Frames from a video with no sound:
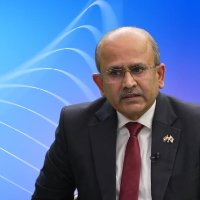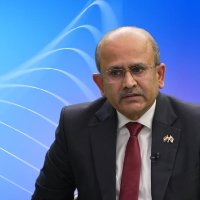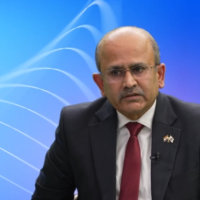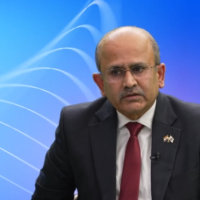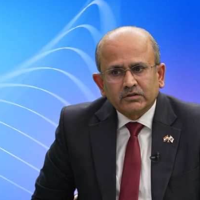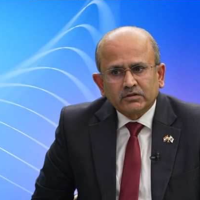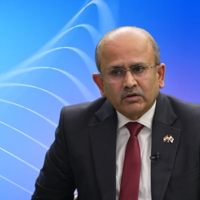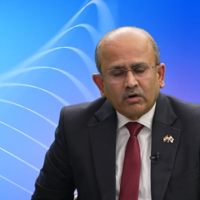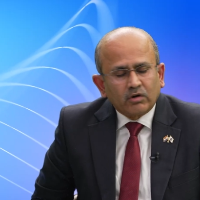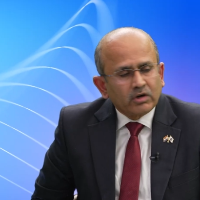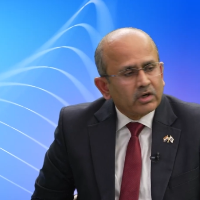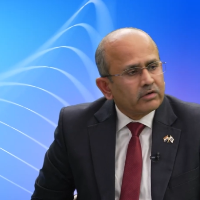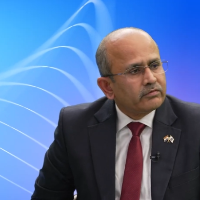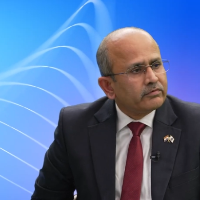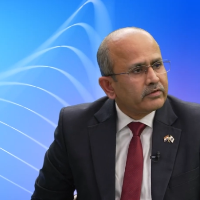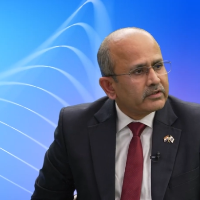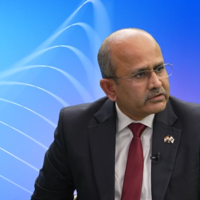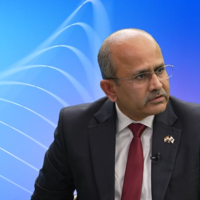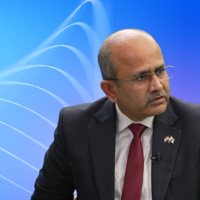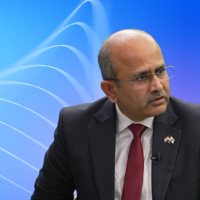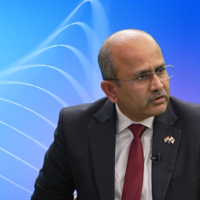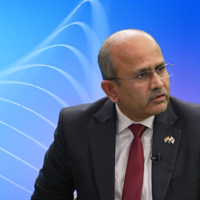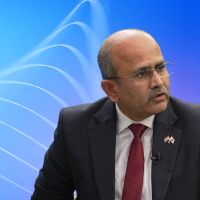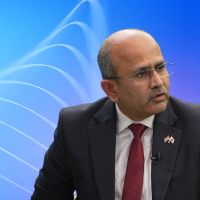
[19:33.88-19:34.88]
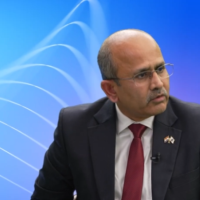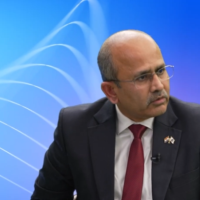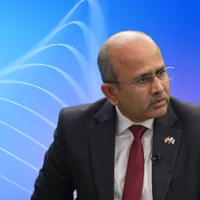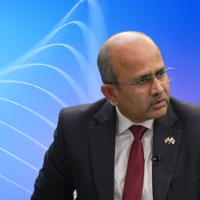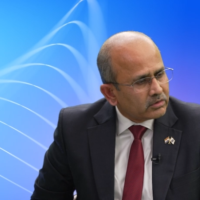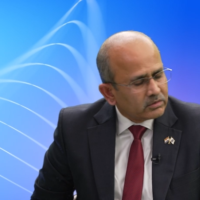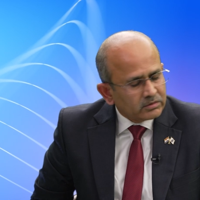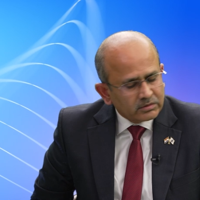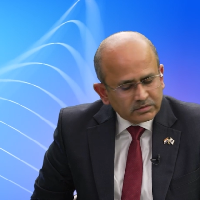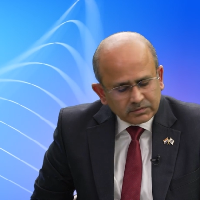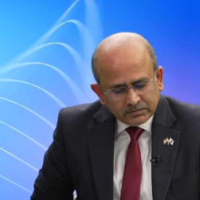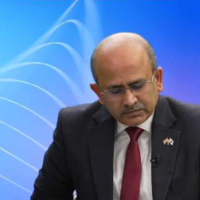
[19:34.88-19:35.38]
as all of us
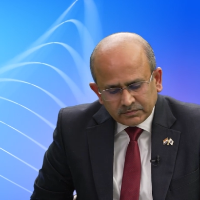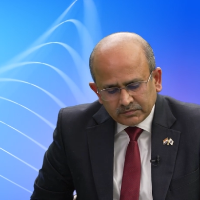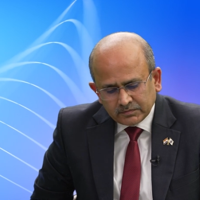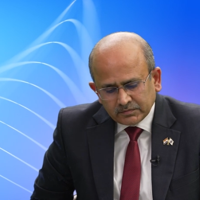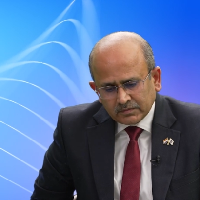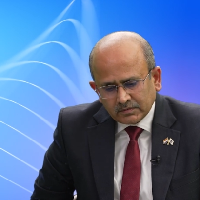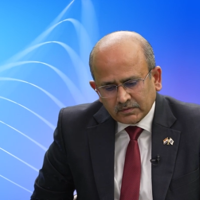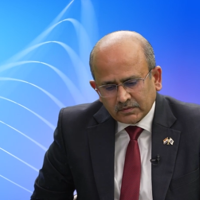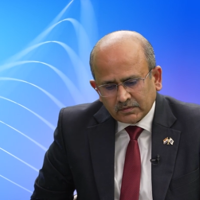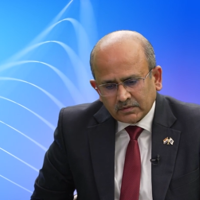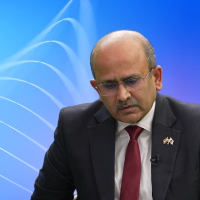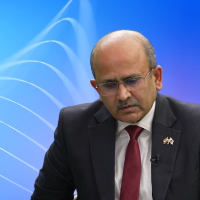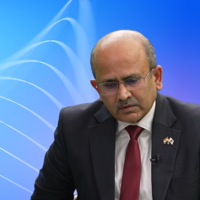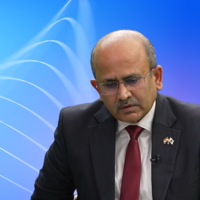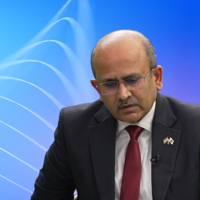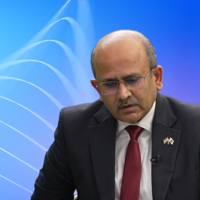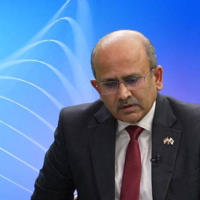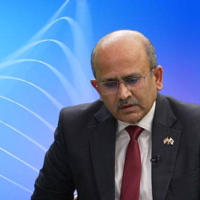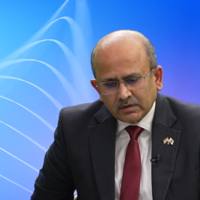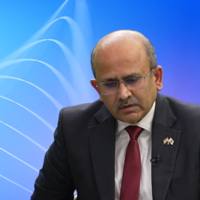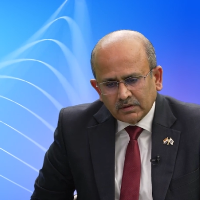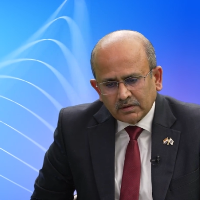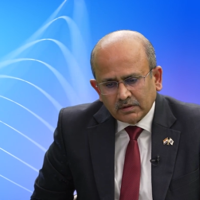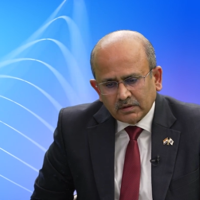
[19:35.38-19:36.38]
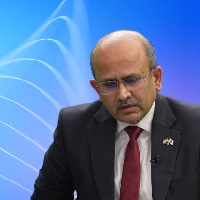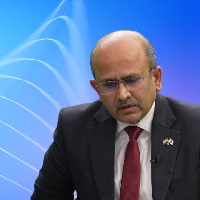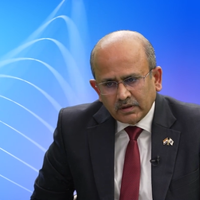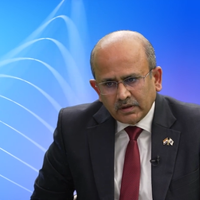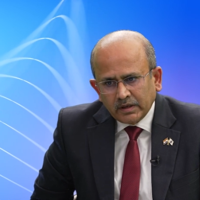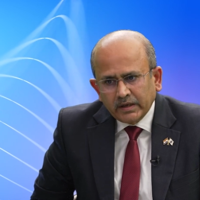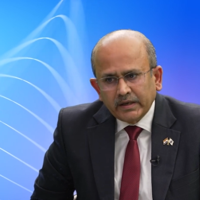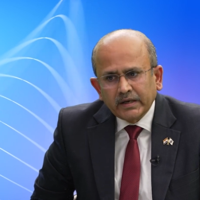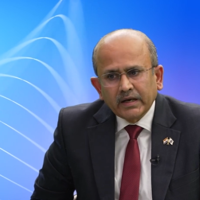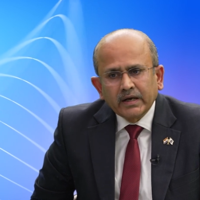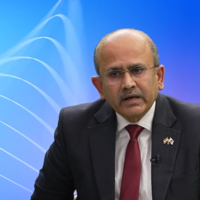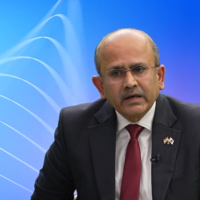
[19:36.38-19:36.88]
know,
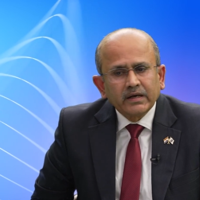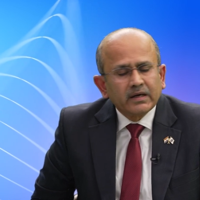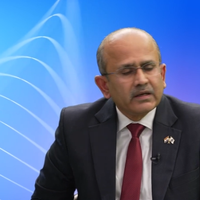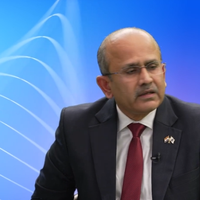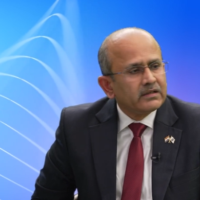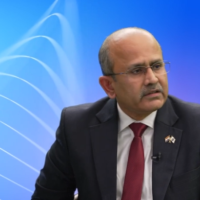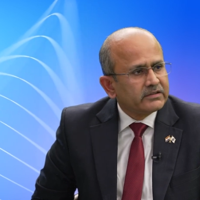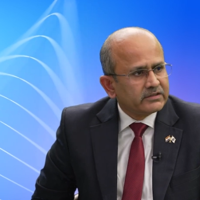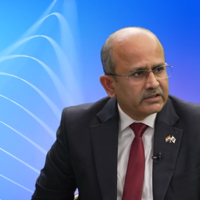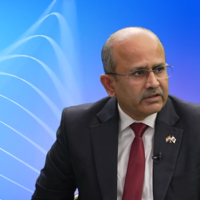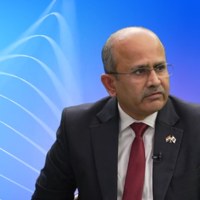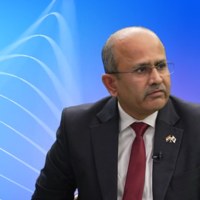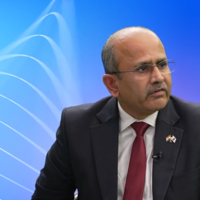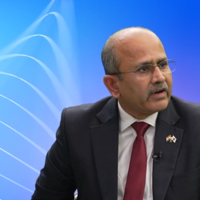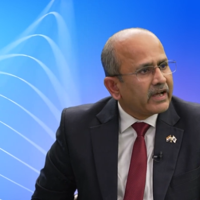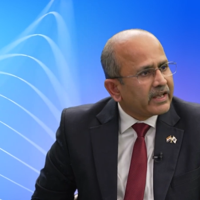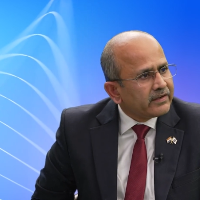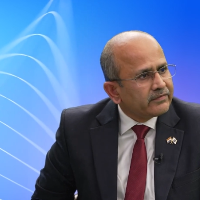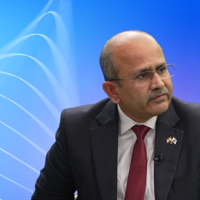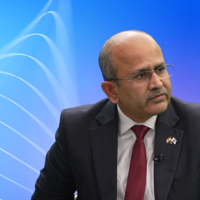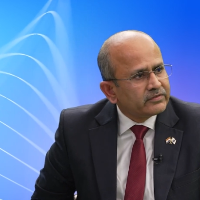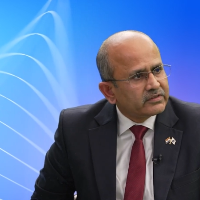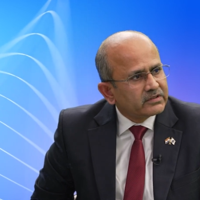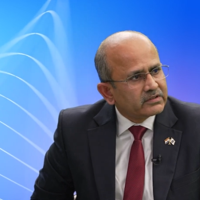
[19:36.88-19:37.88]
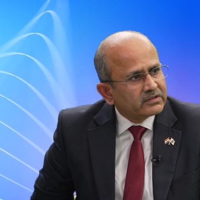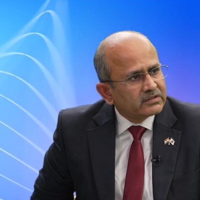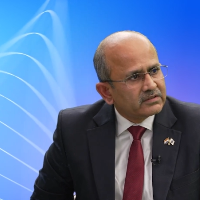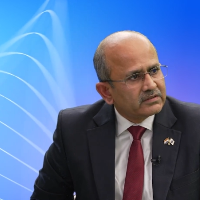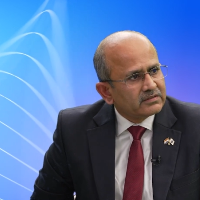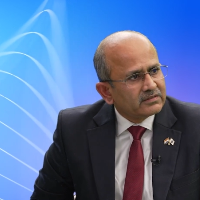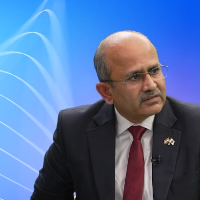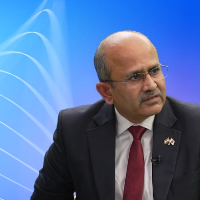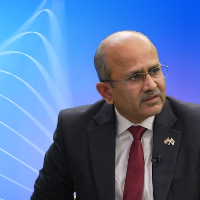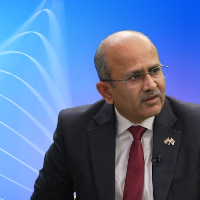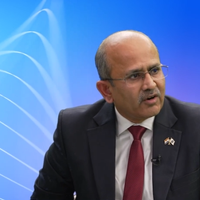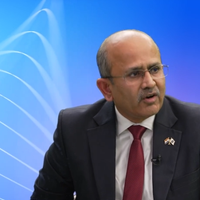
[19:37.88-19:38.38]
EIL survives
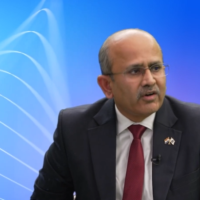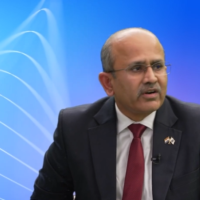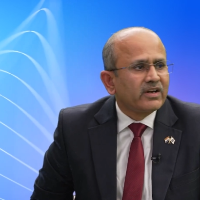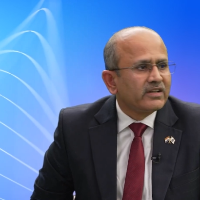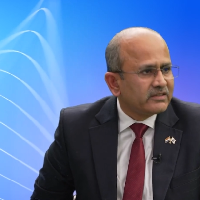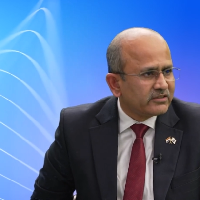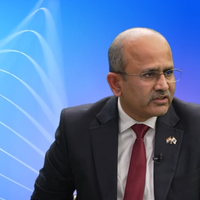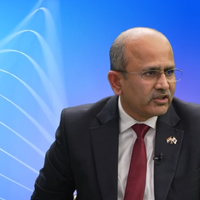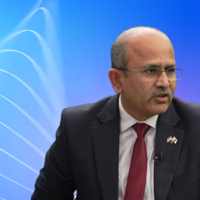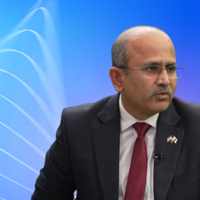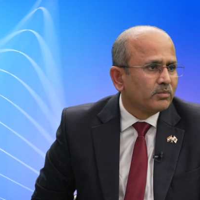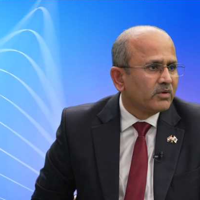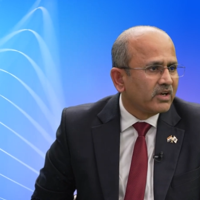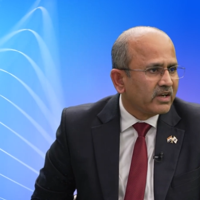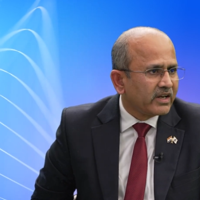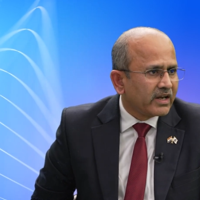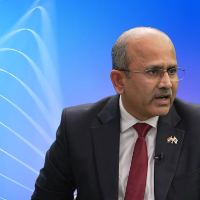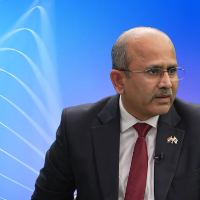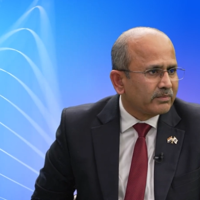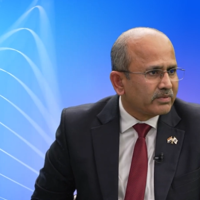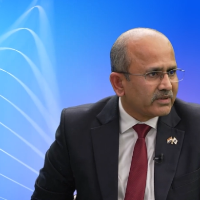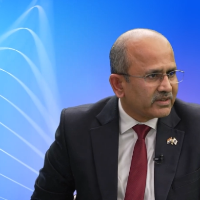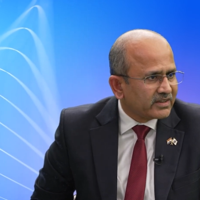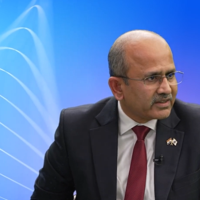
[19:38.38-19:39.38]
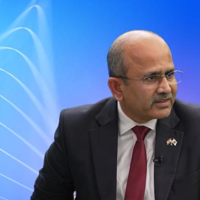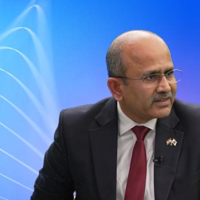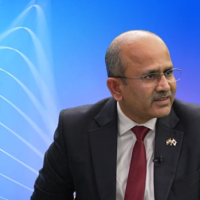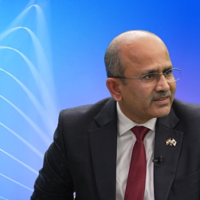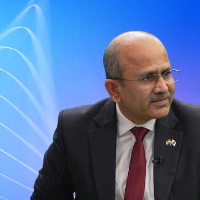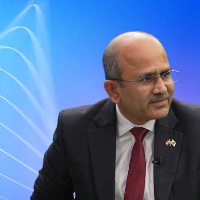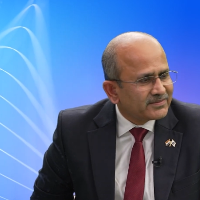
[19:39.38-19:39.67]
on its human capital.